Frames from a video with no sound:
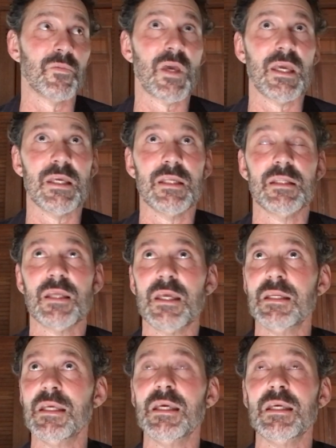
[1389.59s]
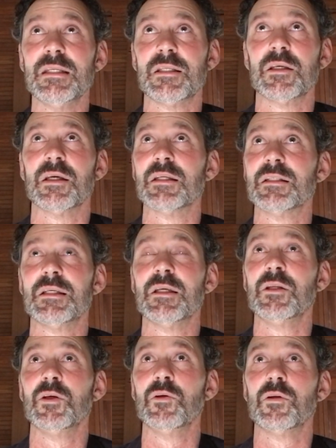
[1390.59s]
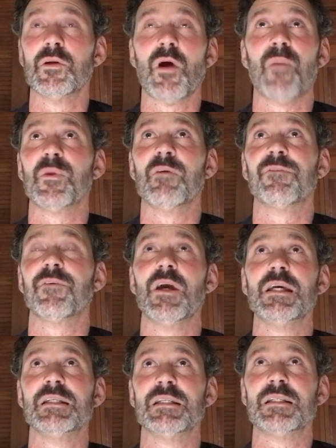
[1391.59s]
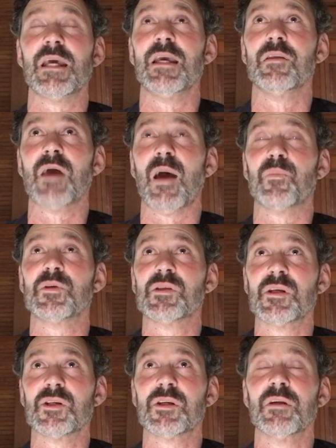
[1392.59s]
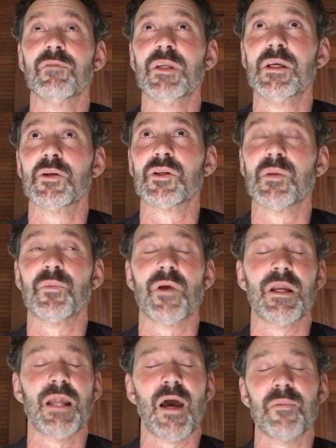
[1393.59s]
They need to continue to not be afraid to take that position of leadership right now,